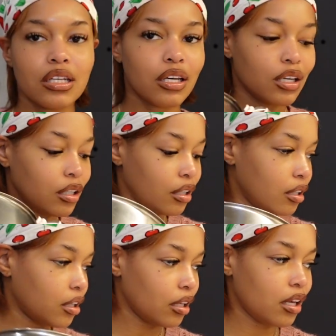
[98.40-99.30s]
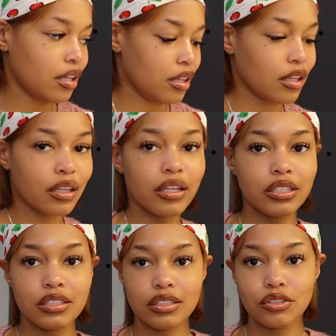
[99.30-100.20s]
it in
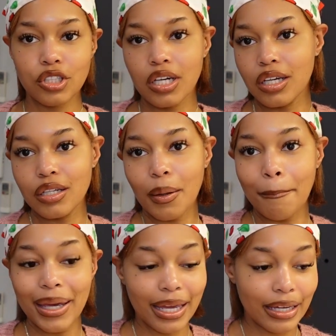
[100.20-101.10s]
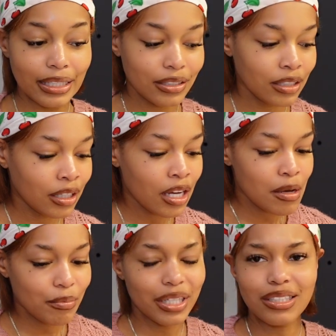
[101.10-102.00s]
this giant pan
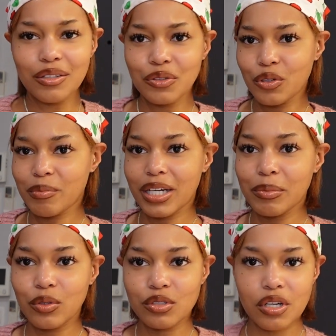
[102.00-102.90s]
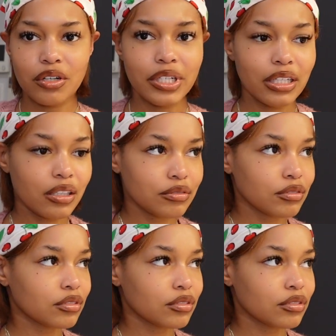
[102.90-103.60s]
because I don't know where my bowls are right now.